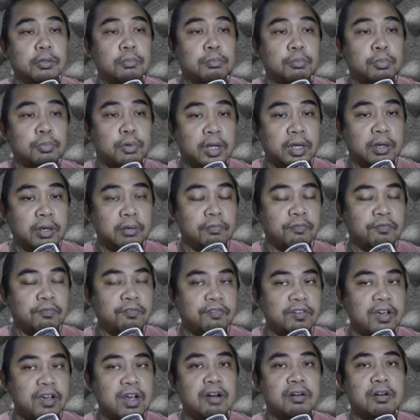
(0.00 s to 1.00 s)
bring
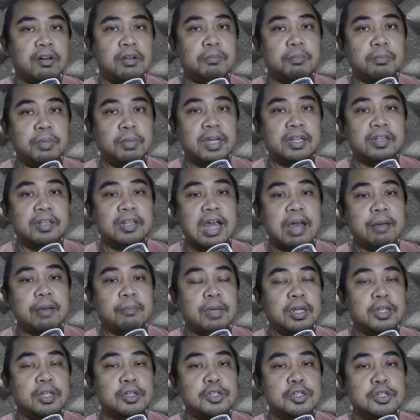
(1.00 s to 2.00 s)
very big
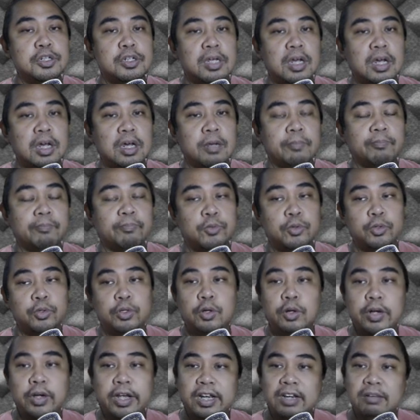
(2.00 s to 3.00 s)
damage um, to
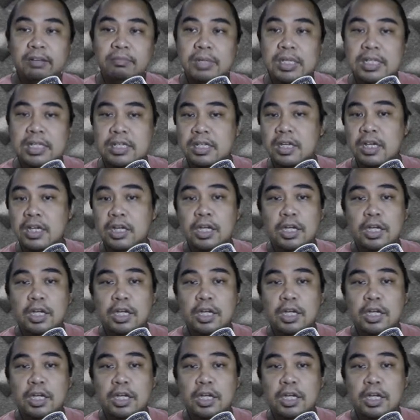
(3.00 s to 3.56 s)
your enemies.